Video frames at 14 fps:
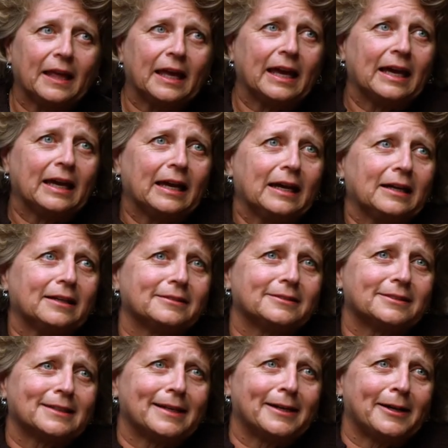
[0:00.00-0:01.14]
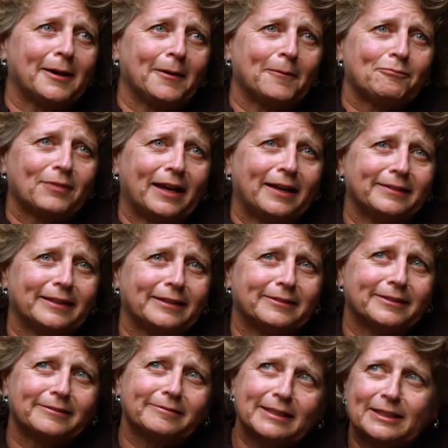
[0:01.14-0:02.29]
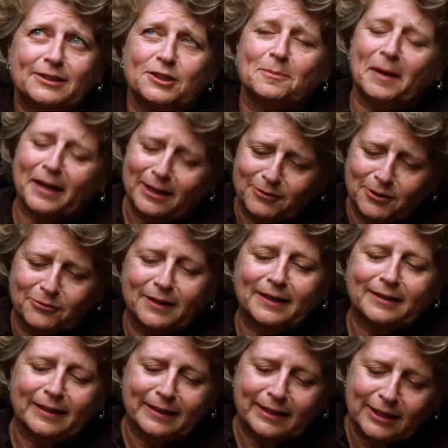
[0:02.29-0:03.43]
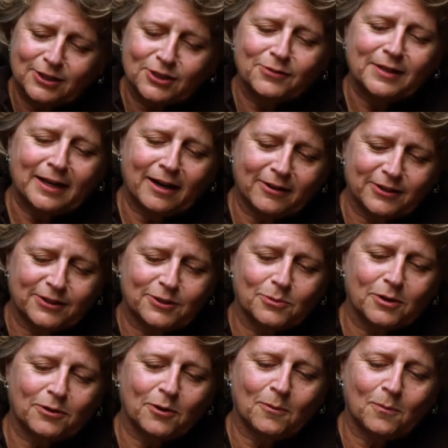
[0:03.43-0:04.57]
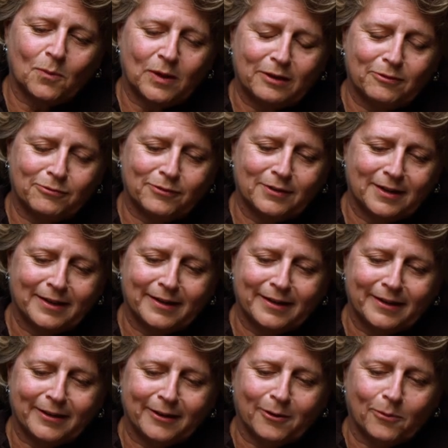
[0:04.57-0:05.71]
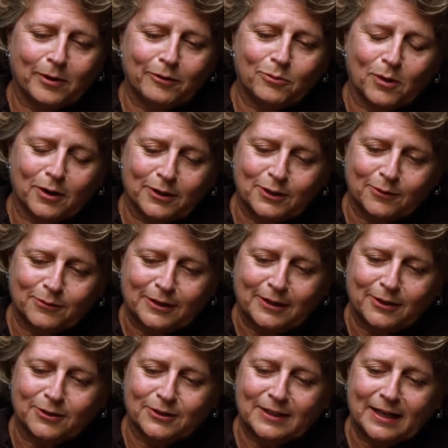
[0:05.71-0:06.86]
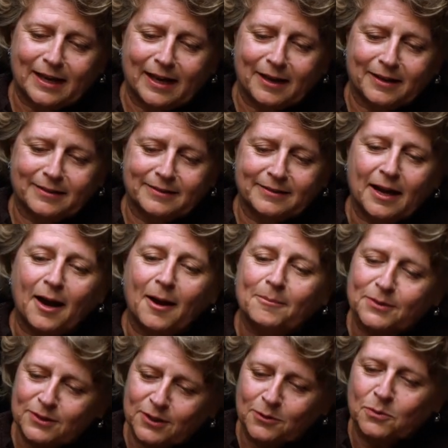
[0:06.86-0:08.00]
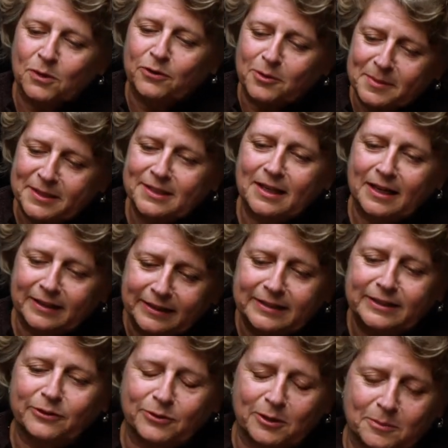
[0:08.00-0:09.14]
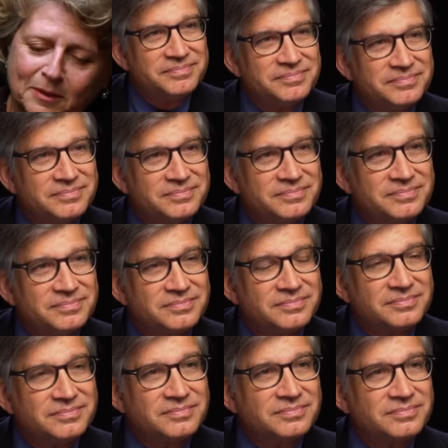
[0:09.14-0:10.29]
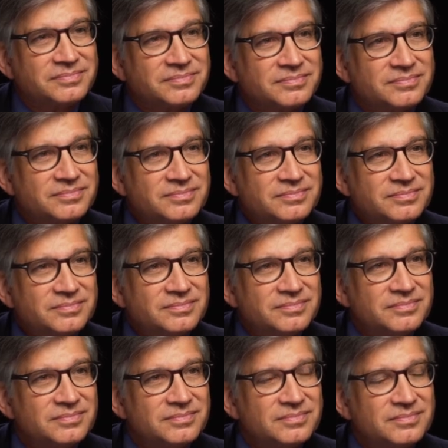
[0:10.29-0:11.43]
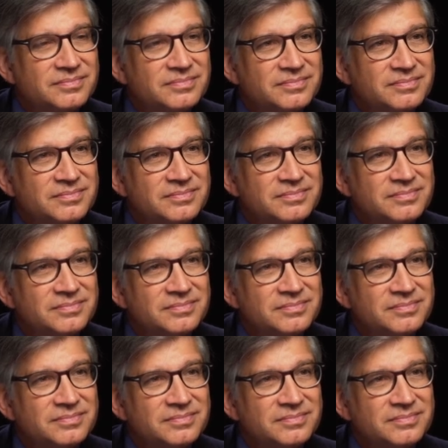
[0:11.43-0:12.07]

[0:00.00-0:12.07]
And in spite of the fact that each of the artists with whom we've worked over the years comes to the work from a slightly different place, I suppose what they all share is